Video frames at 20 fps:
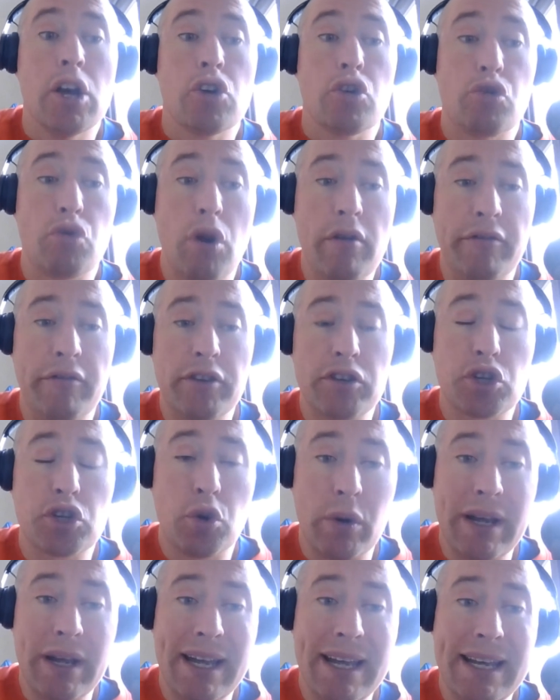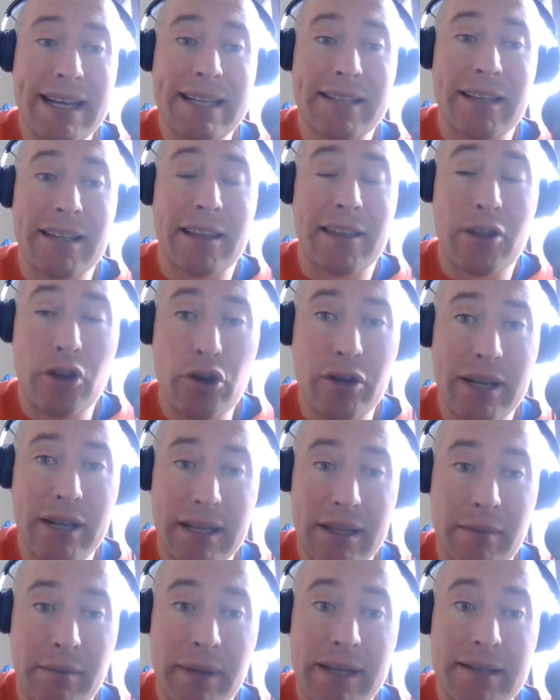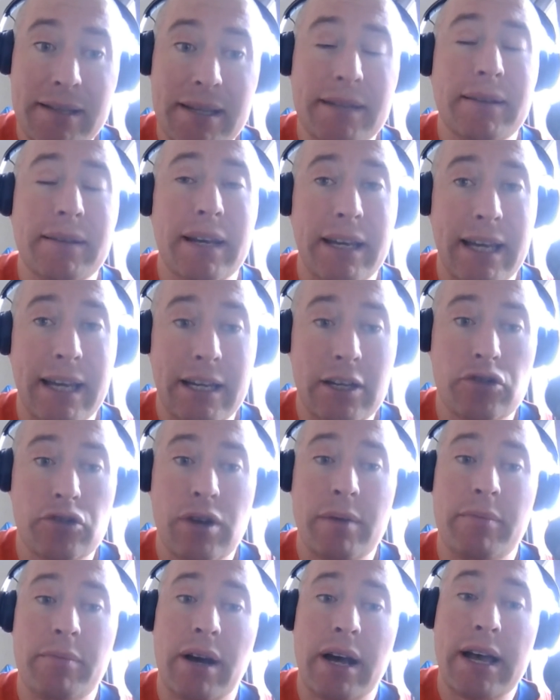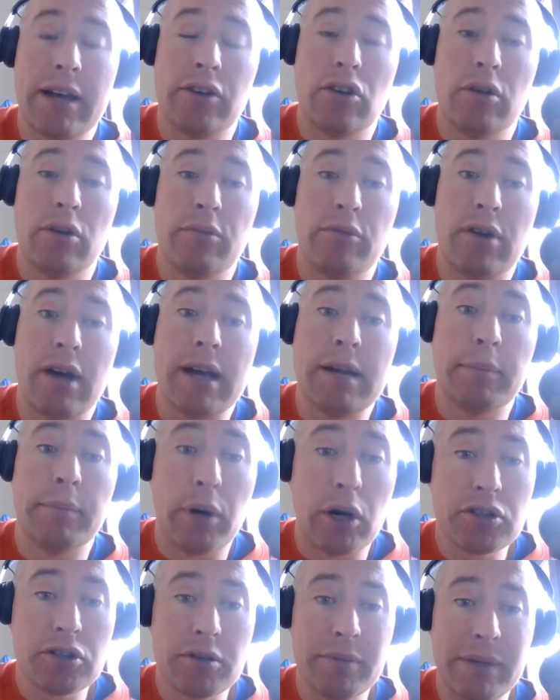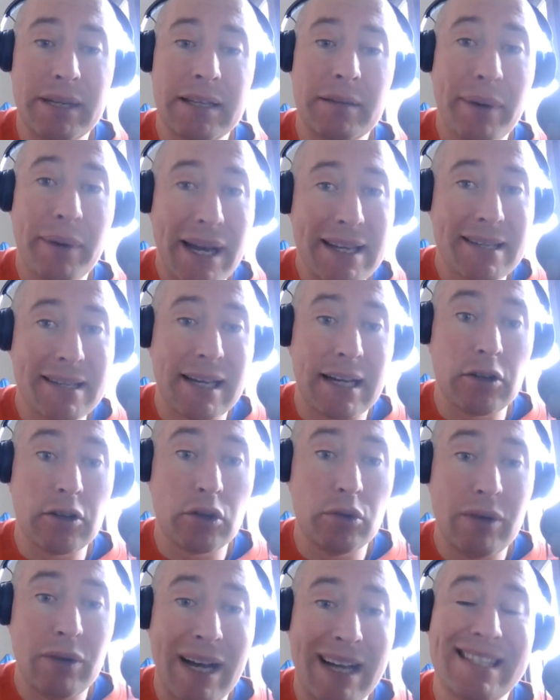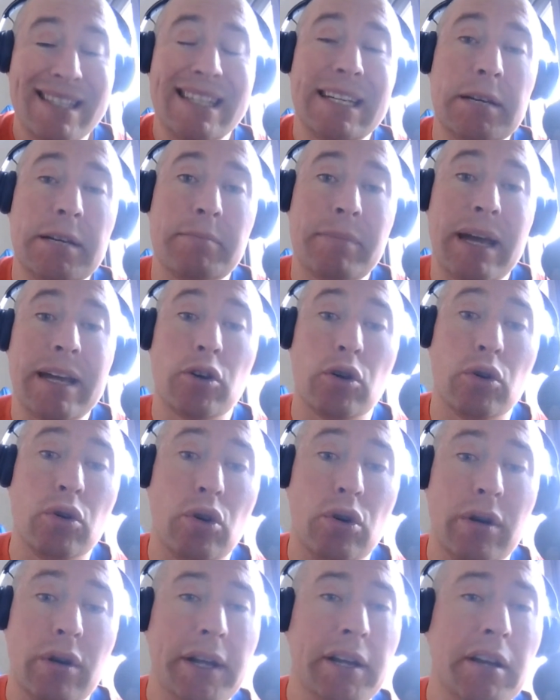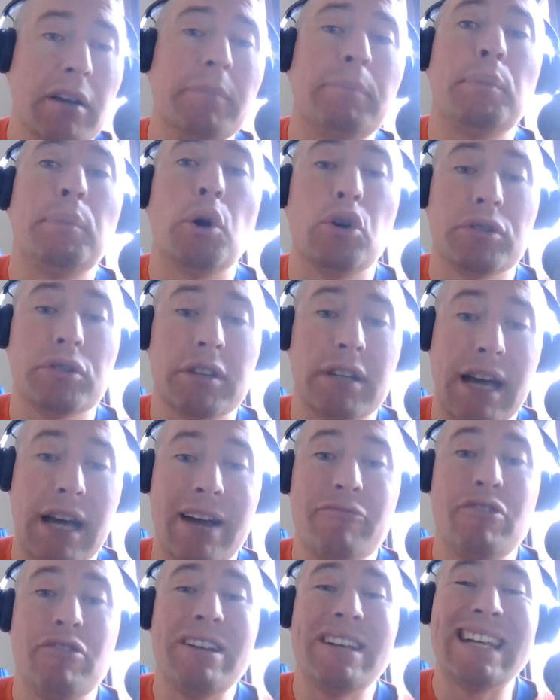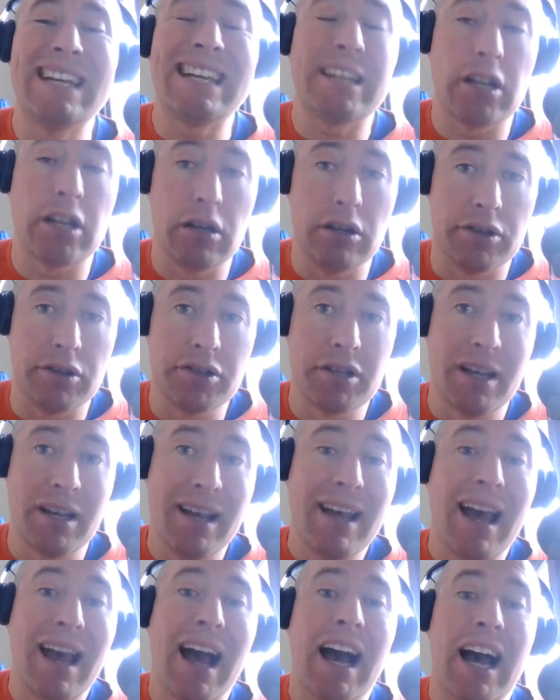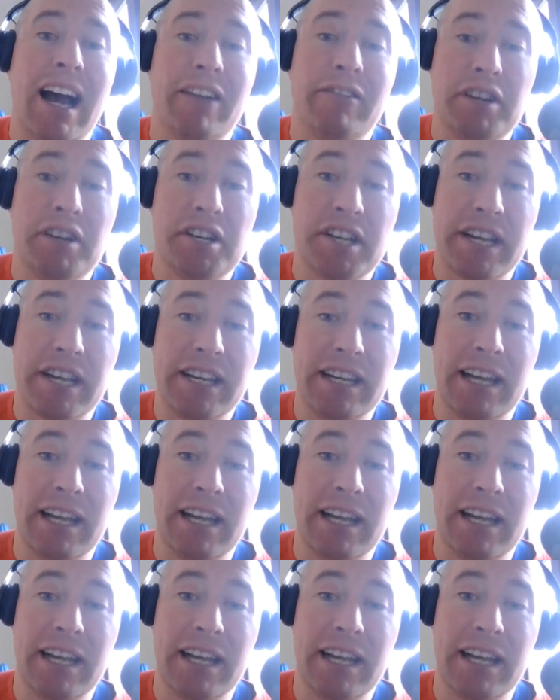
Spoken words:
Grosvenor Square is the third in the betting, again trained by Aidan O'Brien, possibly the pace angle, as he did make all in a borderline ridiculous Irish St.